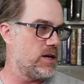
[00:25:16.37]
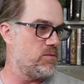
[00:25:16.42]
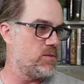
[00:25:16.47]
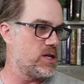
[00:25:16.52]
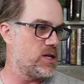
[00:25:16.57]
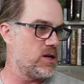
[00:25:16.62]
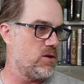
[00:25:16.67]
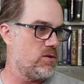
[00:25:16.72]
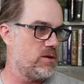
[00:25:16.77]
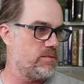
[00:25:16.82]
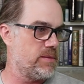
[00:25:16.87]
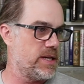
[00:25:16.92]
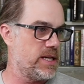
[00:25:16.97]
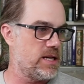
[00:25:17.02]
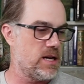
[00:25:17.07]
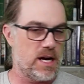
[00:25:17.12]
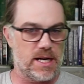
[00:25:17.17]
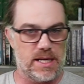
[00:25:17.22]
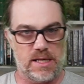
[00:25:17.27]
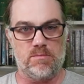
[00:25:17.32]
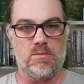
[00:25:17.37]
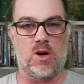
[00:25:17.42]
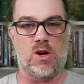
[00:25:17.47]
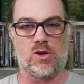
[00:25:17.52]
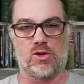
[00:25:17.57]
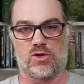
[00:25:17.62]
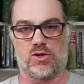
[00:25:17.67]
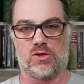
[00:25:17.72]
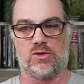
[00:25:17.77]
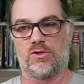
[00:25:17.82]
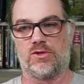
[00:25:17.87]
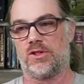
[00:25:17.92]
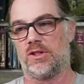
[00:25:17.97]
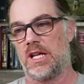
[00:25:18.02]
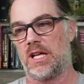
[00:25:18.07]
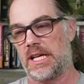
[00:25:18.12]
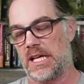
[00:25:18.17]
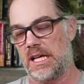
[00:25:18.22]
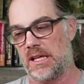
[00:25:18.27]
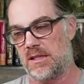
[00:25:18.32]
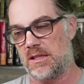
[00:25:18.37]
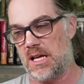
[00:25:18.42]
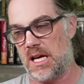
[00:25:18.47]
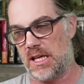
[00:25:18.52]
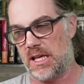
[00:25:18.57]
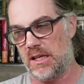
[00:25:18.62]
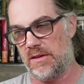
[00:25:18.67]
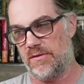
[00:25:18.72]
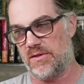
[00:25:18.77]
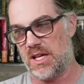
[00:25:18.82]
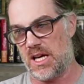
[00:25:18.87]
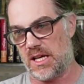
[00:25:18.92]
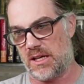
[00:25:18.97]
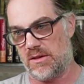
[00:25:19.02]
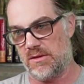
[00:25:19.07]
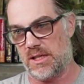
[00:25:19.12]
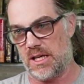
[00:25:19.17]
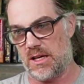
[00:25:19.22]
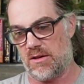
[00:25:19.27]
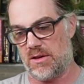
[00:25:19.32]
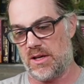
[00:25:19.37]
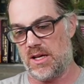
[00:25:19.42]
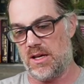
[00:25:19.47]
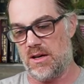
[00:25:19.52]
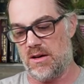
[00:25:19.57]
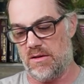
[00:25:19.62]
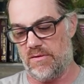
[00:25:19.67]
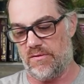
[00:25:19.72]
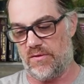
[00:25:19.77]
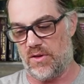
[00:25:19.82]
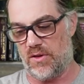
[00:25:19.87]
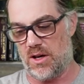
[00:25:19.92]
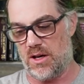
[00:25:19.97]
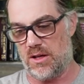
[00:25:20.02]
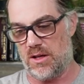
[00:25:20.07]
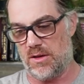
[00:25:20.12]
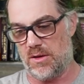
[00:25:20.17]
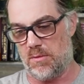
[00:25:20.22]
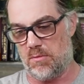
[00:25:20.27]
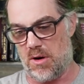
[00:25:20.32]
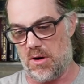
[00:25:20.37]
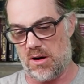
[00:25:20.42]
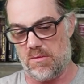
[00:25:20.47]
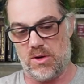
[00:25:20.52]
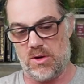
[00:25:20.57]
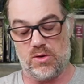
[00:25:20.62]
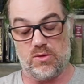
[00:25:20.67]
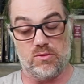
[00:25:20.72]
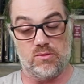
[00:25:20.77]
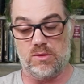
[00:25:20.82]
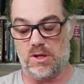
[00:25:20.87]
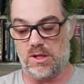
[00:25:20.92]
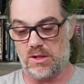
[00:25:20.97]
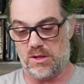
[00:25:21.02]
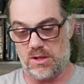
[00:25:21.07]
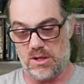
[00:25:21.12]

and we go and meet Heidi Marshall, the like executive secretary of the department, who